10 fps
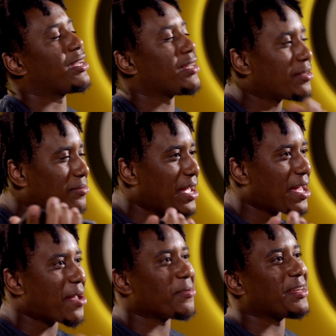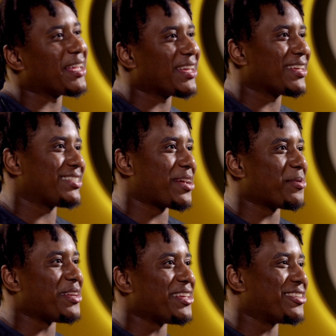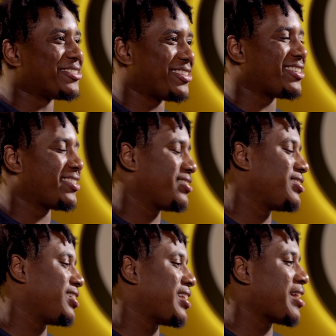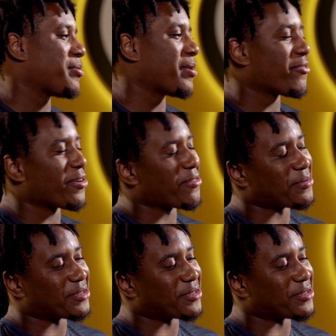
like, yep, that happened again, type of deal. Where yeah, that'd be my favorite